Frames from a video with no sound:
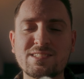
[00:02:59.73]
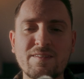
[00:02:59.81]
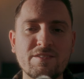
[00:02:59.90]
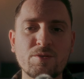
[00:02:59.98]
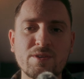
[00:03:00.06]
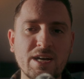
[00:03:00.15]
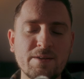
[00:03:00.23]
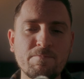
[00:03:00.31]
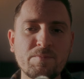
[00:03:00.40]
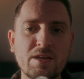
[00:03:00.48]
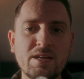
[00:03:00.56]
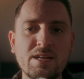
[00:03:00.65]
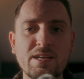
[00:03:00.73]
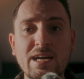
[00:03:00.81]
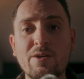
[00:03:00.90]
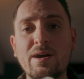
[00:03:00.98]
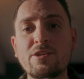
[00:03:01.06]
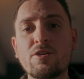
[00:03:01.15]
709.
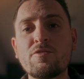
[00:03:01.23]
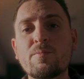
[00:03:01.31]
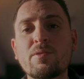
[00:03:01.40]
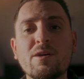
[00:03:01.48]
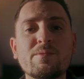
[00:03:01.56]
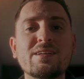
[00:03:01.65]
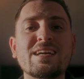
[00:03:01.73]
Now, I know there are probably